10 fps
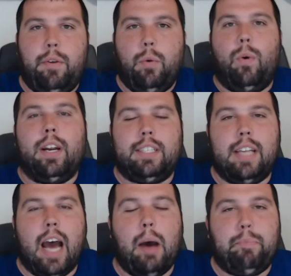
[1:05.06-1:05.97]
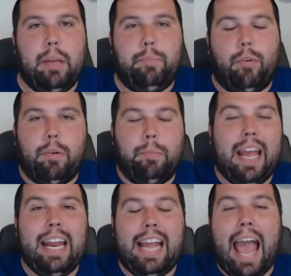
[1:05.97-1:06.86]
you want to stop people from
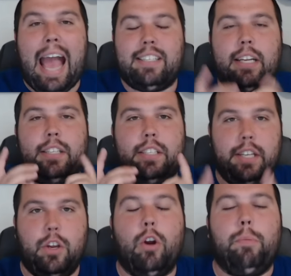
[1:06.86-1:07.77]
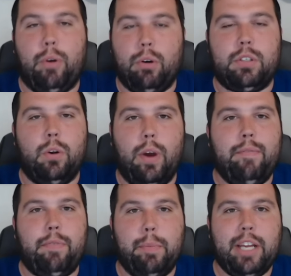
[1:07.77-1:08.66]
getting access to your personal
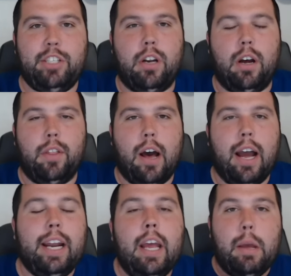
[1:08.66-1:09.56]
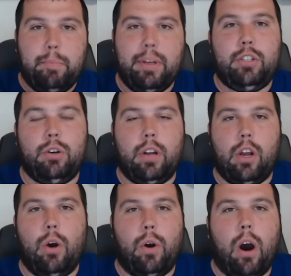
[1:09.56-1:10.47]
information online, be sure to
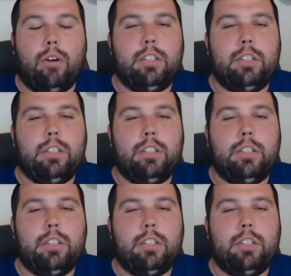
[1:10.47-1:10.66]
go to our